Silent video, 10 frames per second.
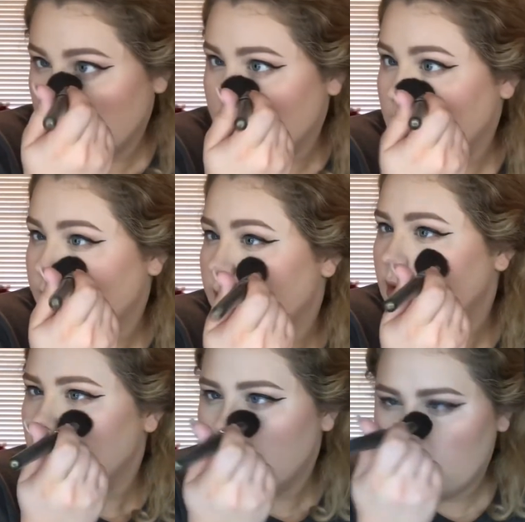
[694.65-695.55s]
a little bit
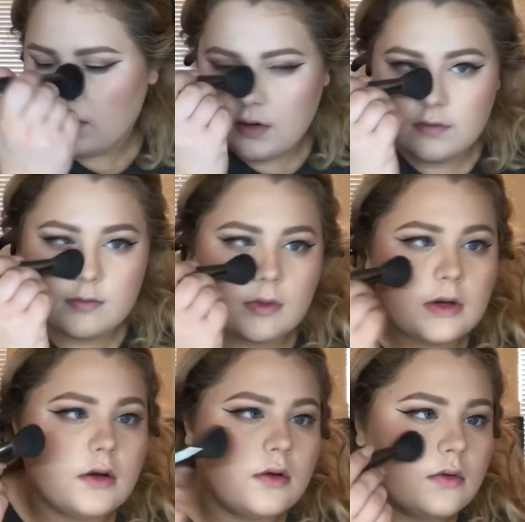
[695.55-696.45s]
over my
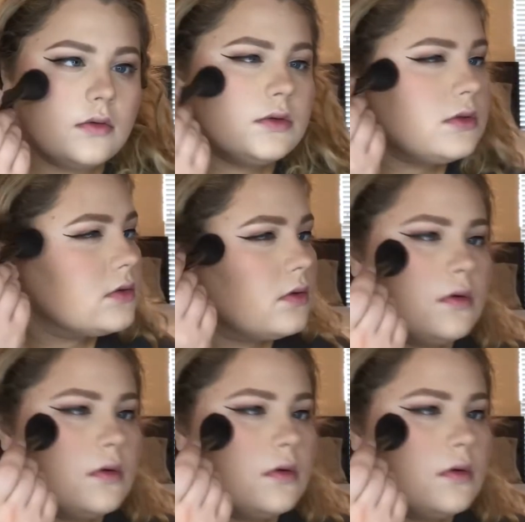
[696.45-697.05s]
nose